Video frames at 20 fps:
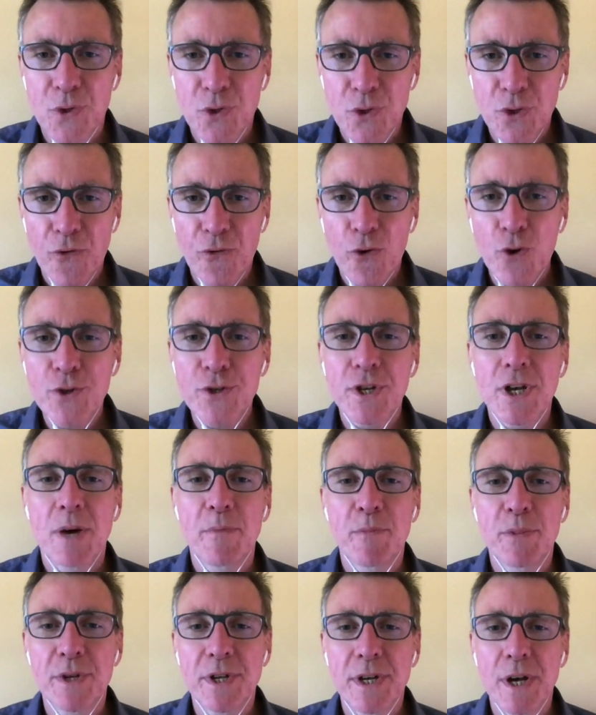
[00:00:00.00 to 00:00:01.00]
The first
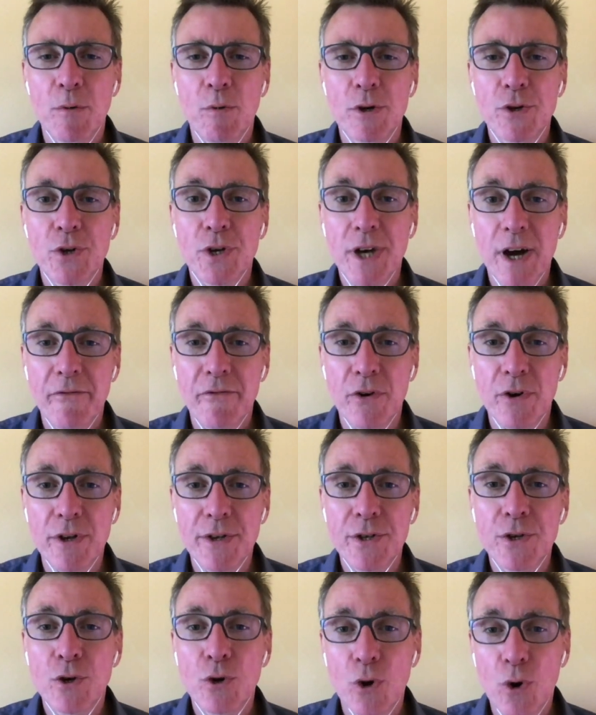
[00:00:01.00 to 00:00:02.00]
company I want to cover
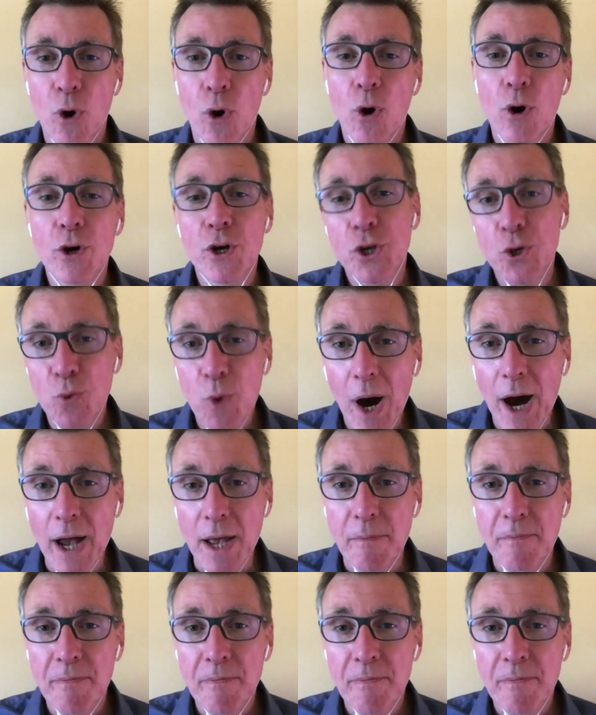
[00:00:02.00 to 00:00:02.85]
is QorQI.